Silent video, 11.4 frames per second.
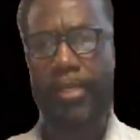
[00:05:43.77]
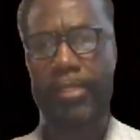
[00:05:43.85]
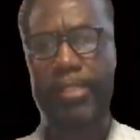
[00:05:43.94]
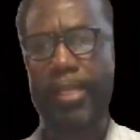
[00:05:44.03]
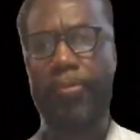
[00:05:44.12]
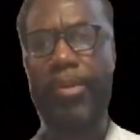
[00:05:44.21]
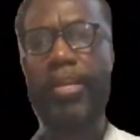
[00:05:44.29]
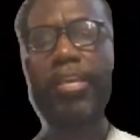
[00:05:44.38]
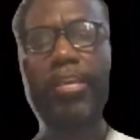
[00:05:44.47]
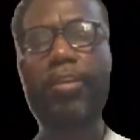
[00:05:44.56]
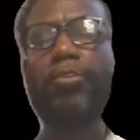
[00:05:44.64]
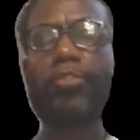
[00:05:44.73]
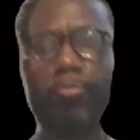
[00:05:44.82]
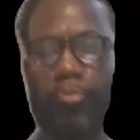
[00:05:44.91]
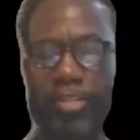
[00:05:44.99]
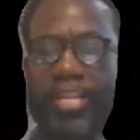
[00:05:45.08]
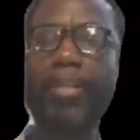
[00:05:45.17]
that we can use to
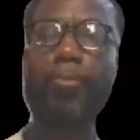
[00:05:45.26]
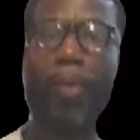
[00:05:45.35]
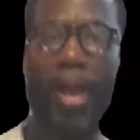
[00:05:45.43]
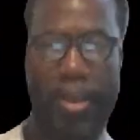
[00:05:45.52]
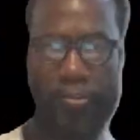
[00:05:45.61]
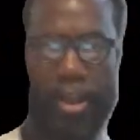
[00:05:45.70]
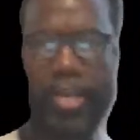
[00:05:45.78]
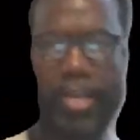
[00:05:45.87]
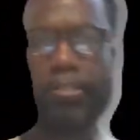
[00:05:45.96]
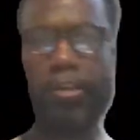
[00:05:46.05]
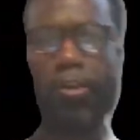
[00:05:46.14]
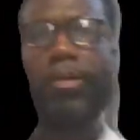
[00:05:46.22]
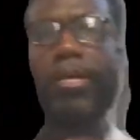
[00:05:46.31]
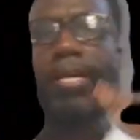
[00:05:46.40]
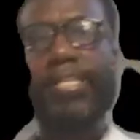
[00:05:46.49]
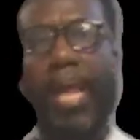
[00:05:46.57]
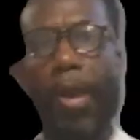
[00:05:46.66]
predict y, right? So
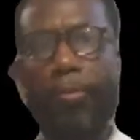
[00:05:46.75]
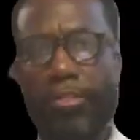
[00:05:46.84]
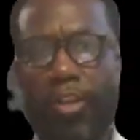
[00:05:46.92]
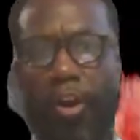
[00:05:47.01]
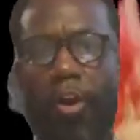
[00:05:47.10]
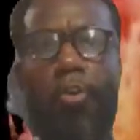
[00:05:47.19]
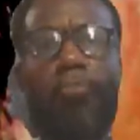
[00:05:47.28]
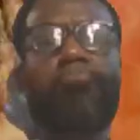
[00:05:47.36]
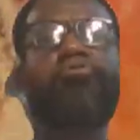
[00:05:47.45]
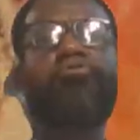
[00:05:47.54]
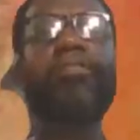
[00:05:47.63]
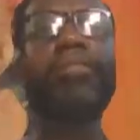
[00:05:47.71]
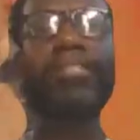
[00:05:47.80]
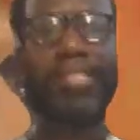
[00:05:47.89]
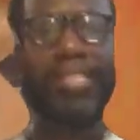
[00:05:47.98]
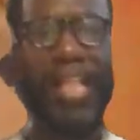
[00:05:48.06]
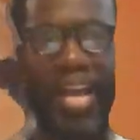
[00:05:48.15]
that was the whole
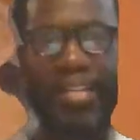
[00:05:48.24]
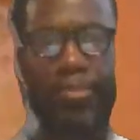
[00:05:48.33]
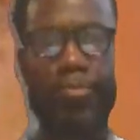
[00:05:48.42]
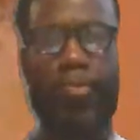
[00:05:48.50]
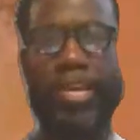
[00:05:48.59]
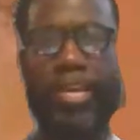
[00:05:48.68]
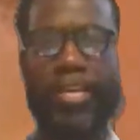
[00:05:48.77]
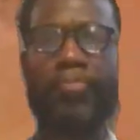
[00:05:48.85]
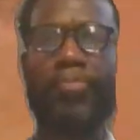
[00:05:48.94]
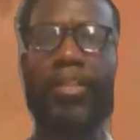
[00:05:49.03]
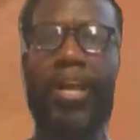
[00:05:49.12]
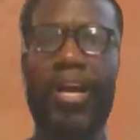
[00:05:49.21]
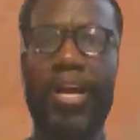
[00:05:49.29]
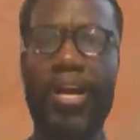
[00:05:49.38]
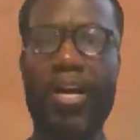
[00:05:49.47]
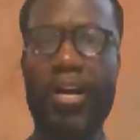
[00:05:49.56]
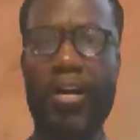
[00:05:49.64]
premise last week
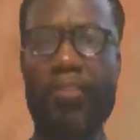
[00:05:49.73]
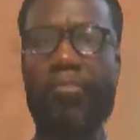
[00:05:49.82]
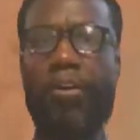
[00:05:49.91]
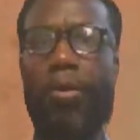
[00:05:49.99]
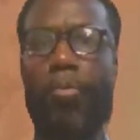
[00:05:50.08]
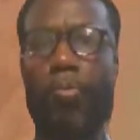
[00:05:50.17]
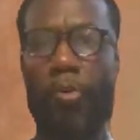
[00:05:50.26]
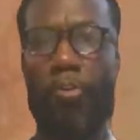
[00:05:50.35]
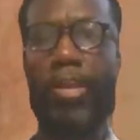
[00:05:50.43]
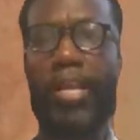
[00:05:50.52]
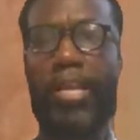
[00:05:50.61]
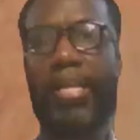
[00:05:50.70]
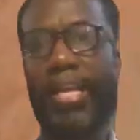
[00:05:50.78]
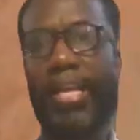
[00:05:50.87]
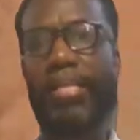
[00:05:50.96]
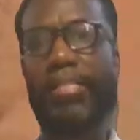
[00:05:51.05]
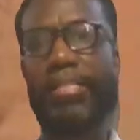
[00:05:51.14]
of working
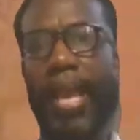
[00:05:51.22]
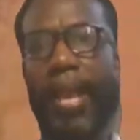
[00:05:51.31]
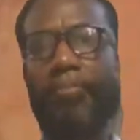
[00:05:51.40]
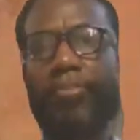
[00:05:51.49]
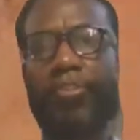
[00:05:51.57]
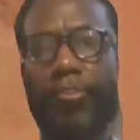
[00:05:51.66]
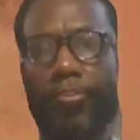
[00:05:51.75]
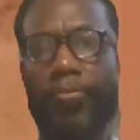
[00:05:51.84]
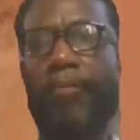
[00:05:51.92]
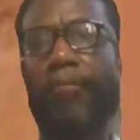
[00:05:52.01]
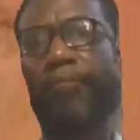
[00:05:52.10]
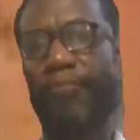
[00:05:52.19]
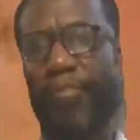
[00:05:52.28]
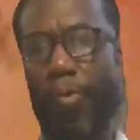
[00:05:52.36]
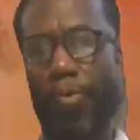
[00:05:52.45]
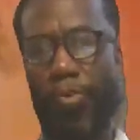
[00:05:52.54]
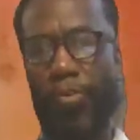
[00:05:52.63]
in chapter
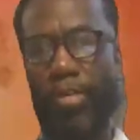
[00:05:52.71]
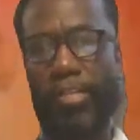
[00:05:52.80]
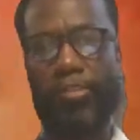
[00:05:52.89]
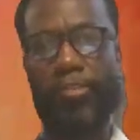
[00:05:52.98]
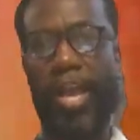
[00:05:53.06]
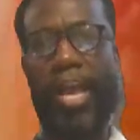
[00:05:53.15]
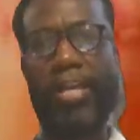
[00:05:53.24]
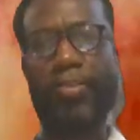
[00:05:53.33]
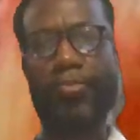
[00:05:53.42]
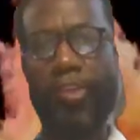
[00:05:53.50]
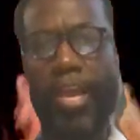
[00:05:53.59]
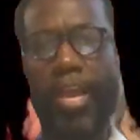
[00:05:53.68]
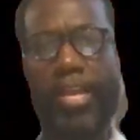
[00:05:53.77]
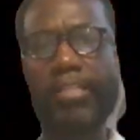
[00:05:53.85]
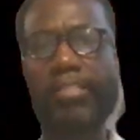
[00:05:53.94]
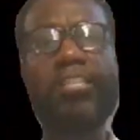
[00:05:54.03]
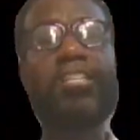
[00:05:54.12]
4. As you guys read
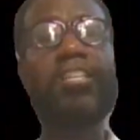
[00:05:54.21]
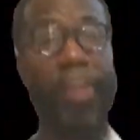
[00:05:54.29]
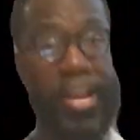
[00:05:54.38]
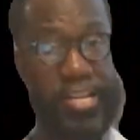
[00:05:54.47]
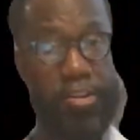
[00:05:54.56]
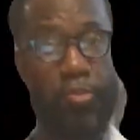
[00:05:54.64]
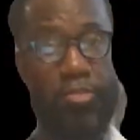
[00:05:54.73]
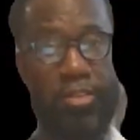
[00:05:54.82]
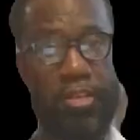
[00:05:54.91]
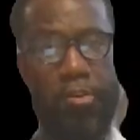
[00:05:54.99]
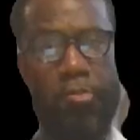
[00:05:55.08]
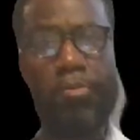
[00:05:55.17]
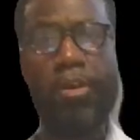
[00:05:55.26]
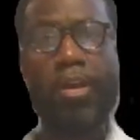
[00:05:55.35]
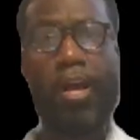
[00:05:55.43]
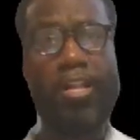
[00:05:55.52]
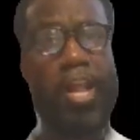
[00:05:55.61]
and took great notes on,
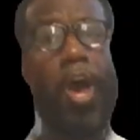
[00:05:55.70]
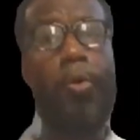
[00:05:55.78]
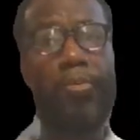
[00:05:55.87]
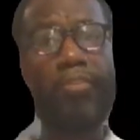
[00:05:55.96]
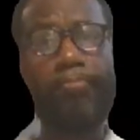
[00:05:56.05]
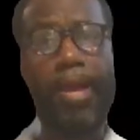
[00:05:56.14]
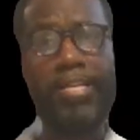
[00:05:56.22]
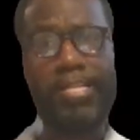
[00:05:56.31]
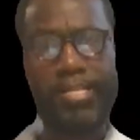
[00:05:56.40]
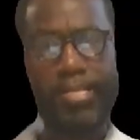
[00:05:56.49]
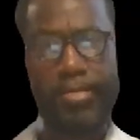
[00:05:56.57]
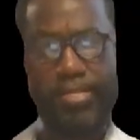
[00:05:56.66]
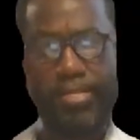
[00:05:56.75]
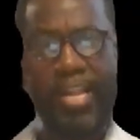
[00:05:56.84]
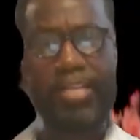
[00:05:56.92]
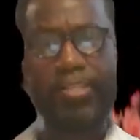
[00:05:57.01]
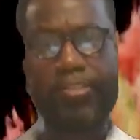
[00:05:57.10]
along with my
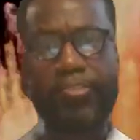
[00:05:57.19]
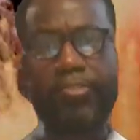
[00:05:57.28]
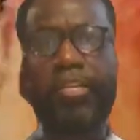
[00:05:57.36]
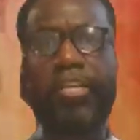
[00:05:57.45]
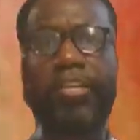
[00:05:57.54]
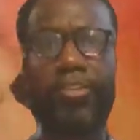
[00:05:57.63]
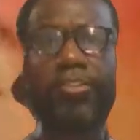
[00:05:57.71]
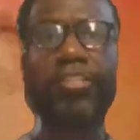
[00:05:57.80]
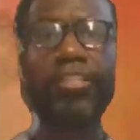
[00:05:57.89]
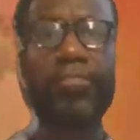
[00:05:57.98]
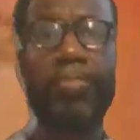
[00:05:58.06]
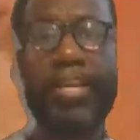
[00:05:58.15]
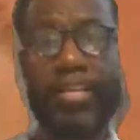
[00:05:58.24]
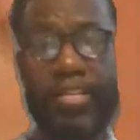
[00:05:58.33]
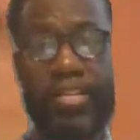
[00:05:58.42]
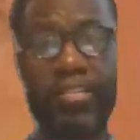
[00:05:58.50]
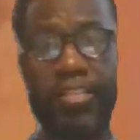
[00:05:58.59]
lecture, you should have been
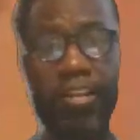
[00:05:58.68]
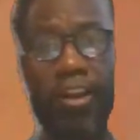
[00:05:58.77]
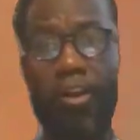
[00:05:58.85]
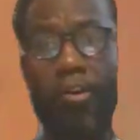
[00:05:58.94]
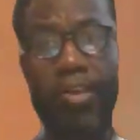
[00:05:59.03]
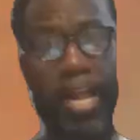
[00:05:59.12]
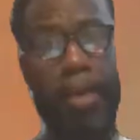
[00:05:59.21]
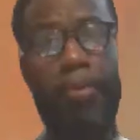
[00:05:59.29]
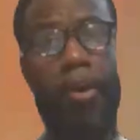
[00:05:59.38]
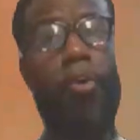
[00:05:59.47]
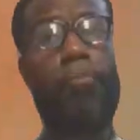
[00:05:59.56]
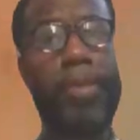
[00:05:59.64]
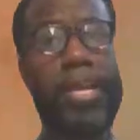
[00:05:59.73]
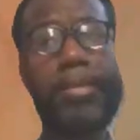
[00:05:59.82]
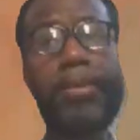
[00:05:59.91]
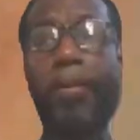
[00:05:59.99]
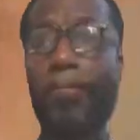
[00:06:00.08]
good to go. And I'm
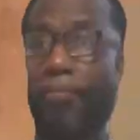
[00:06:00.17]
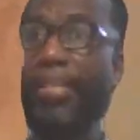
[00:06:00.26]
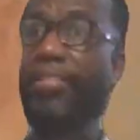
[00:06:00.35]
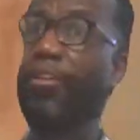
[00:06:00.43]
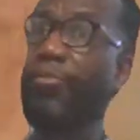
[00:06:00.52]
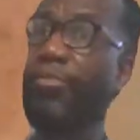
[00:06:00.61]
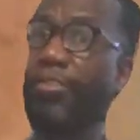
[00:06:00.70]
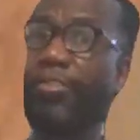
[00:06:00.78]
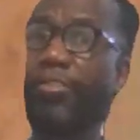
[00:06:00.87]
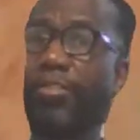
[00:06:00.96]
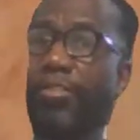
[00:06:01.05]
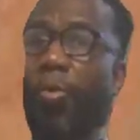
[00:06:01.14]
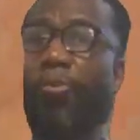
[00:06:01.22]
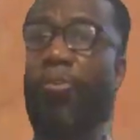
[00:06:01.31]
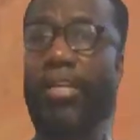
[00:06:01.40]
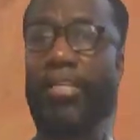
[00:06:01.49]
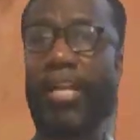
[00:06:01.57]
hoping, based on the
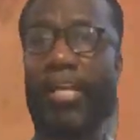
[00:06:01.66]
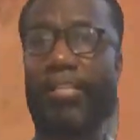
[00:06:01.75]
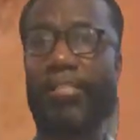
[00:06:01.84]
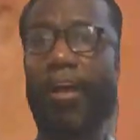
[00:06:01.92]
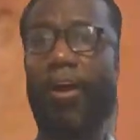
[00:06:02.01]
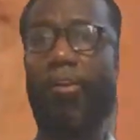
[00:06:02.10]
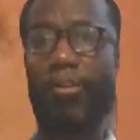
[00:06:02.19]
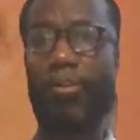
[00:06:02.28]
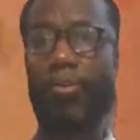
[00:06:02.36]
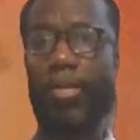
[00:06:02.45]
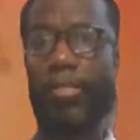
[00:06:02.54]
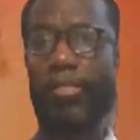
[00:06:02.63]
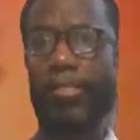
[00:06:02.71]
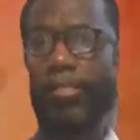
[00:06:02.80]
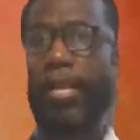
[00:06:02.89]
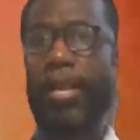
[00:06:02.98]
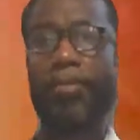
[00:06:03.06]
scoring that I saw on the
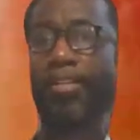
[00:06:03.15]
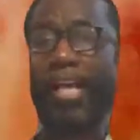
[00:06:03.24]
quizzes, because